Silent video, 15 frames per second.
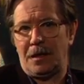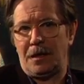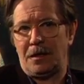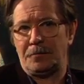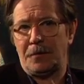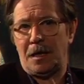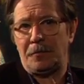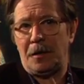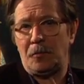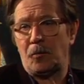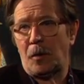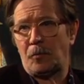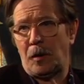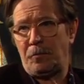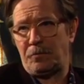Um, I mean,
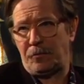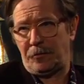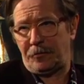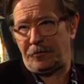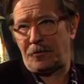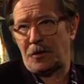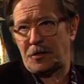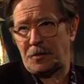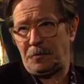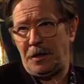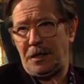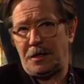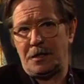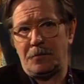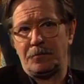when we first
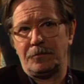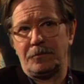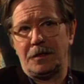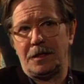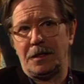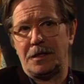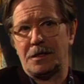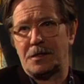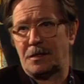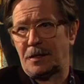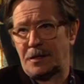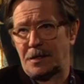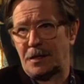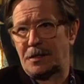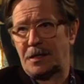meet him, he is,
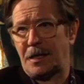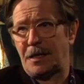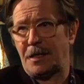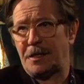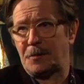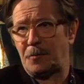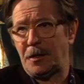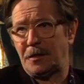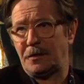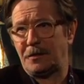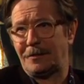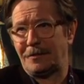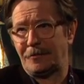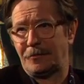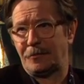as I say, he's been